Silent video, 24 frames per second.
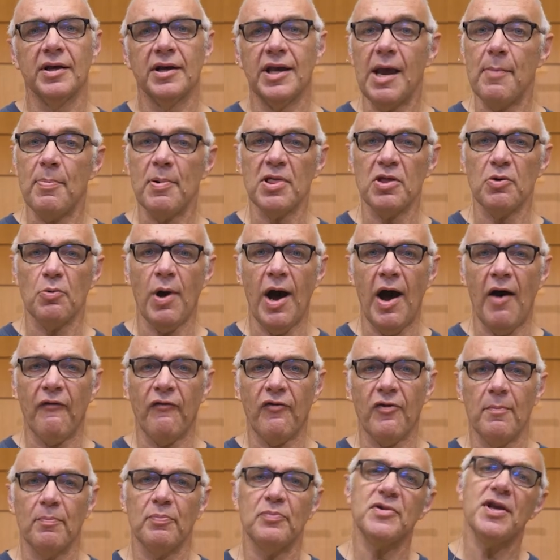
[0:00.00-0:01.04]
keeping the
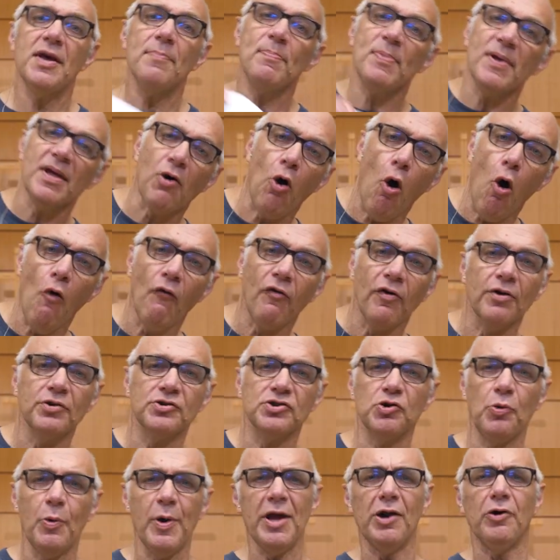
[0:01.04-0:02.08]
raft from tipping over
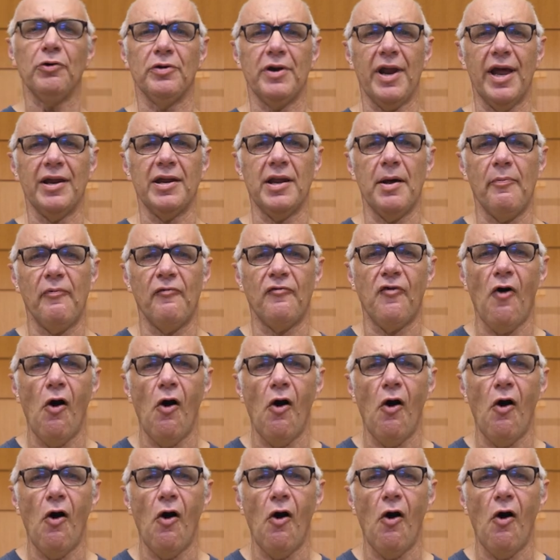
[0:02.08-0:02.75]
so we don't end up